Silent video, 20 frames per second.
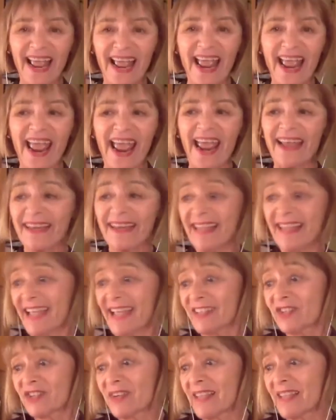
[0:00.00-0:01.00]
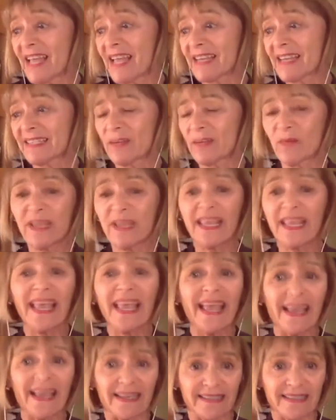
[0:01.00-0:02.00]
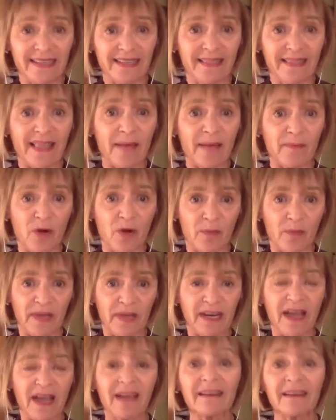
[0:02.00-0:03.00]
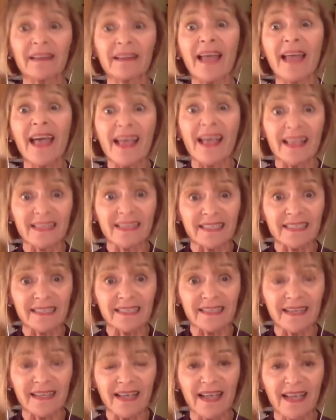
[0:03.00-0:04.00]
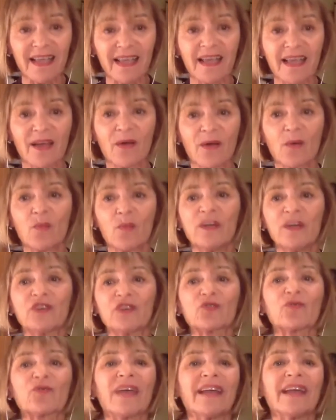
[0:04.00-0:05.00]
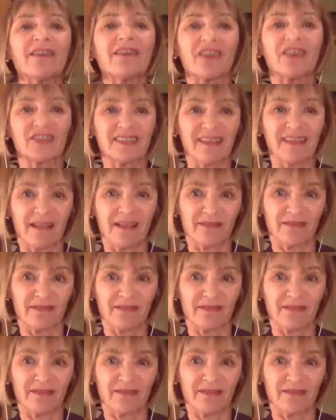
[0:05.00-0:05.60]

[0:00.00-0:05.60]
And the answer to that is that we can't in that moment unless we train ourselves.